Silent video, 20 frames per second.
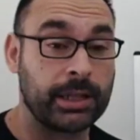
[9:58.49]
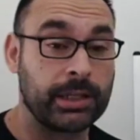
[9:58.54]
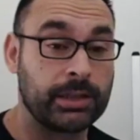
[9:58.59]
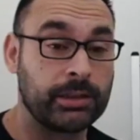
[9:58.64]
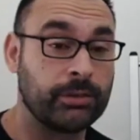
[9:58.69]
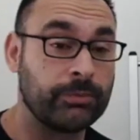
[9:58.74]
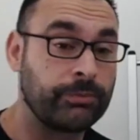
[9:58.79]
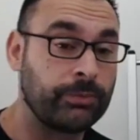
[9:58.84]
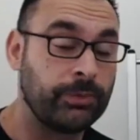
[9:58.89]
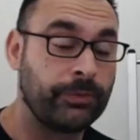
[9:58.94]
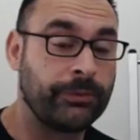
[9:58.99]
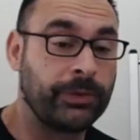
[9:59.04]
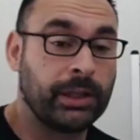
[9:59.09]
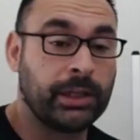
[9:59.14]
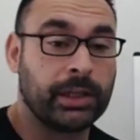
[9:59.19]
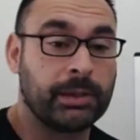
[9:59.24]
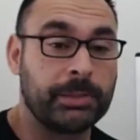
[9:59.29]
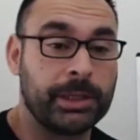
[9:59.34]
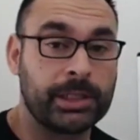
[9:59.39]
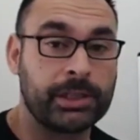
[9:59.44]
You're feeling
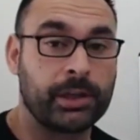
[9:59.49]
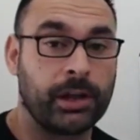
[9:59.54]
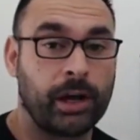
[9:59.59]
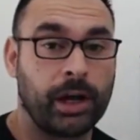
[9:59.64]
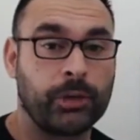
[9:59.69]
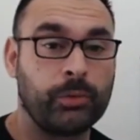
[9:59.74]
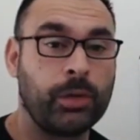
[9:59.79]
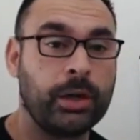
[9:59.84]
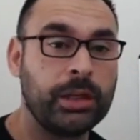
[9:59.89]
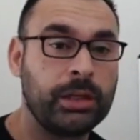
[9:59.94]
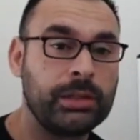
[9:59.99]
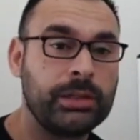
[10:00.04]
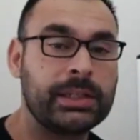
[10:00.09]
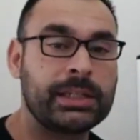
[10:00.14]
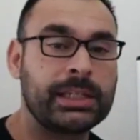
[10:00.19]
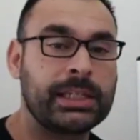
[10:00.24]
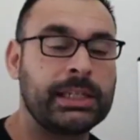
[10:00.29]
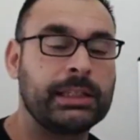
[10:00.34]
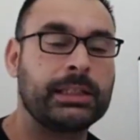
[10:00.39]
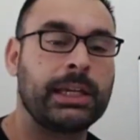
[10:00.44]
a bit tired. Why don't you
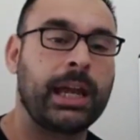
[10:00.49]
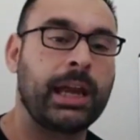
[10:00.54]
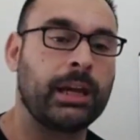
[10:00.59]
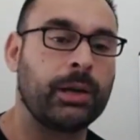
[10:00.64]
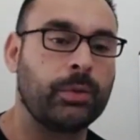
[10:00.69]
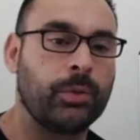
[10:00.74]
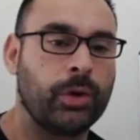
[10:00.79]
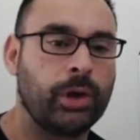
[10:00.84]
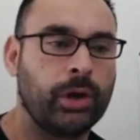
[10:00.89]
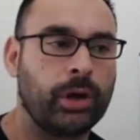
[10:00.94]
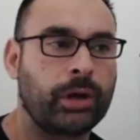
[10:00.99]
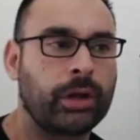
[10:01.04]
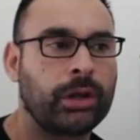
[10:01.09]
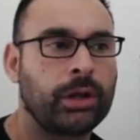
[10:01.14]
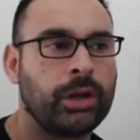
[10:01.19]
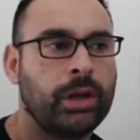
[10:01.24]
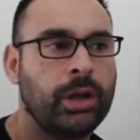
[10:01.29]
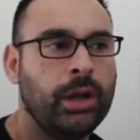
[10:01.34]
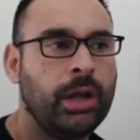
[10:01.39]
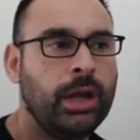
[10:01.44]
sit down at work
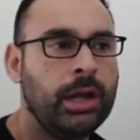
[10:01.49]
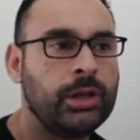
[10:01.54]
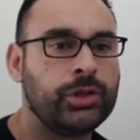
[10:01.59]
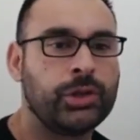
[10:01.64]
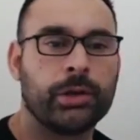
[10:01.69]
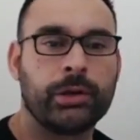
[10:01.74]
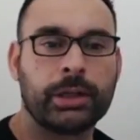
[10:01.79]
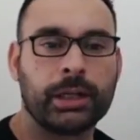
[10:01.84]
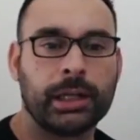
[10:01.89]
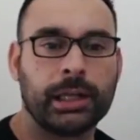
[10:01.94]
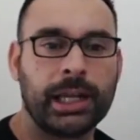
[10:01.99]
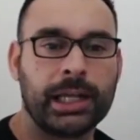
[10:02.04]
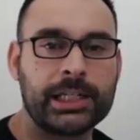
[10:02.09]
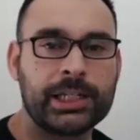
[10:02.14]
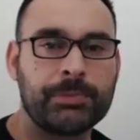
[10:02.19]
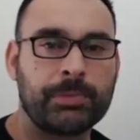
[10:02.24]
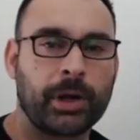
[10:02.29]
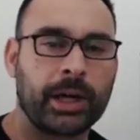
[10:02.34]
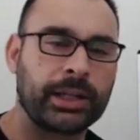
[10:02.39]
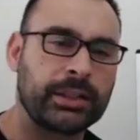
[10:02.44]
during your lunch
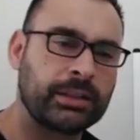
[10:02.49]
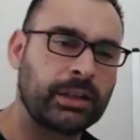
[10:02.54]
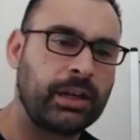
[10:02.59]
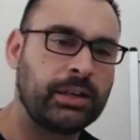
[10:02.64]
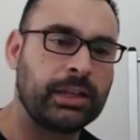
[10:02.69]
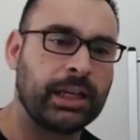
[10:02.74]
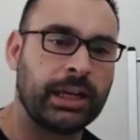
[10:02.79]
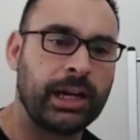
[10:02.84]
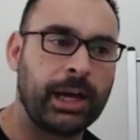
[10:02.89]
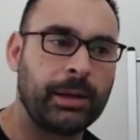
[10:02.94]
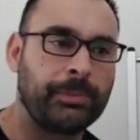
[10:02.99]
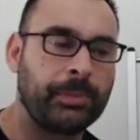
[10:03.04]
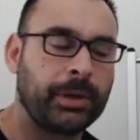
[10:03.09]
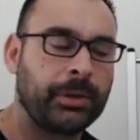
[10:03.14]
break? Don't get up.